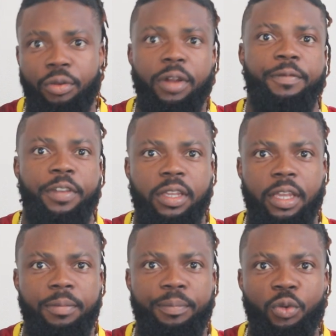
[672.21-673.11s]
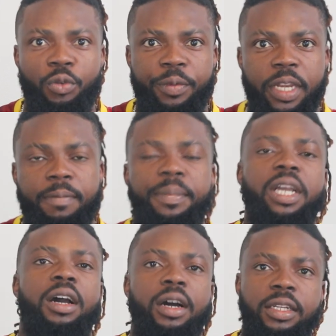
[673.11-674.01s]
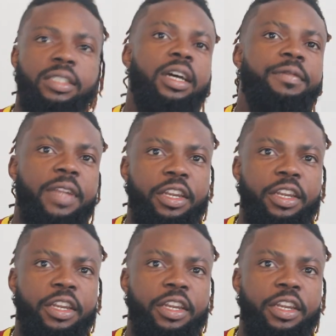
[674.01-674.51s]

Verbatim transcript: graphic improvement because of